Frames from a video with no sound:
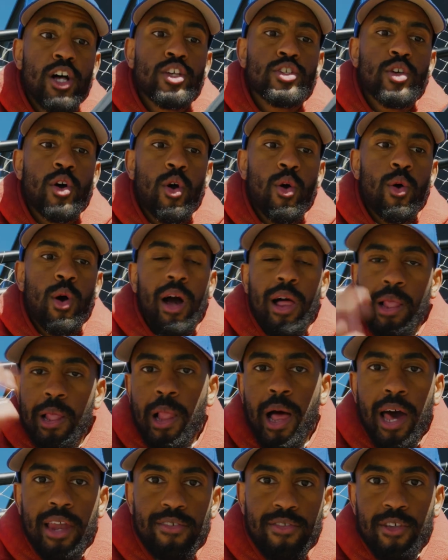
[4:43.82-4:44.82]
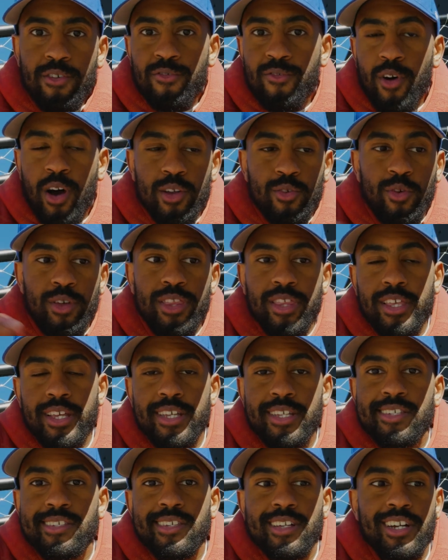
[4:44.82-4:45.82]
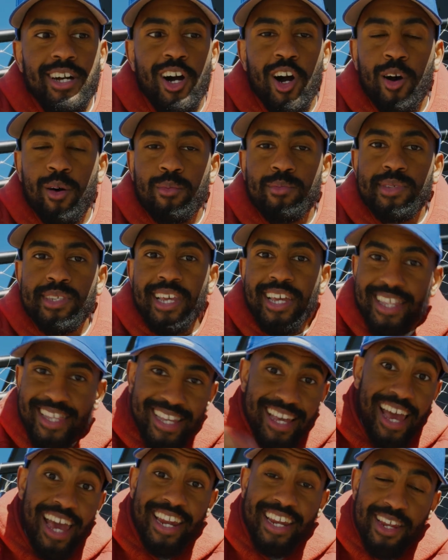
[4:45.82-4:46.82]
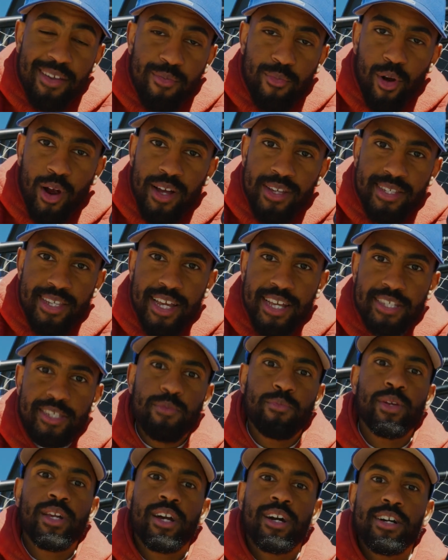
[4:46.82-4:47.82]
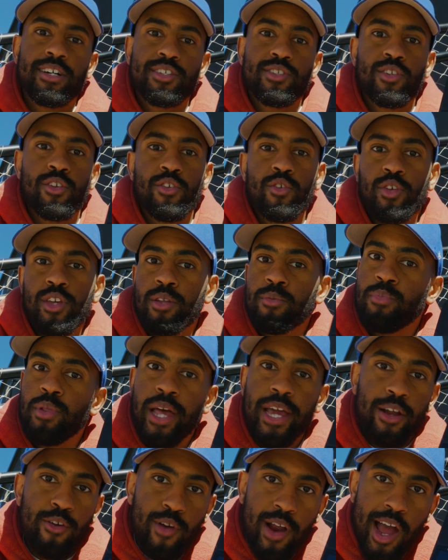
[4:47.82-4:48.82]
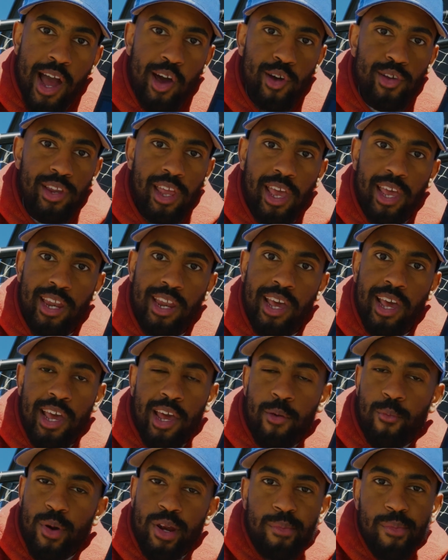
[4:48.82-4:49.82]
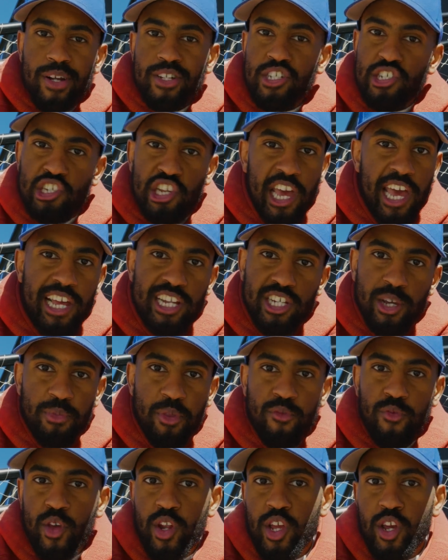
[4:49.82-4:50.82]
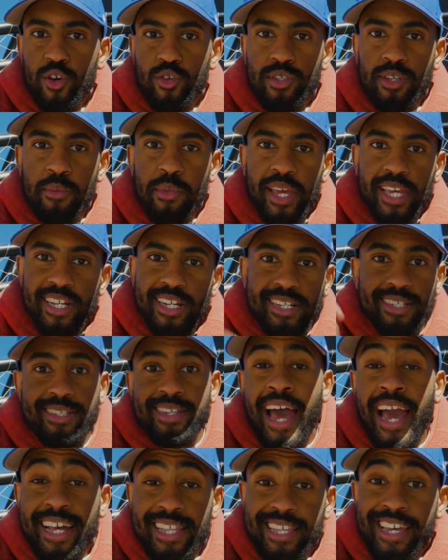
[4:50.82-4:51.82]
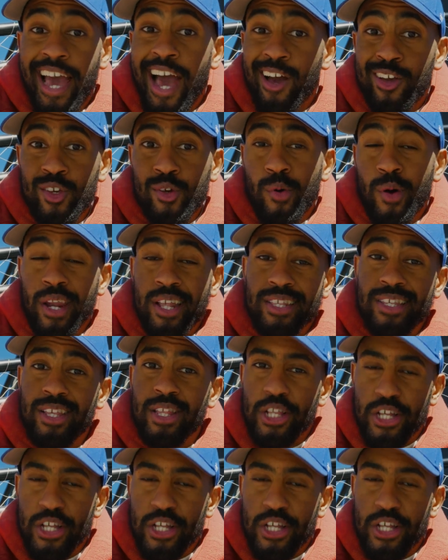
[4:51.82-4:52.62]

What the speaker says: So a lot of the fun with this comes in the editing process because you can play around and pretty much change up the video to make it exactly how you want it to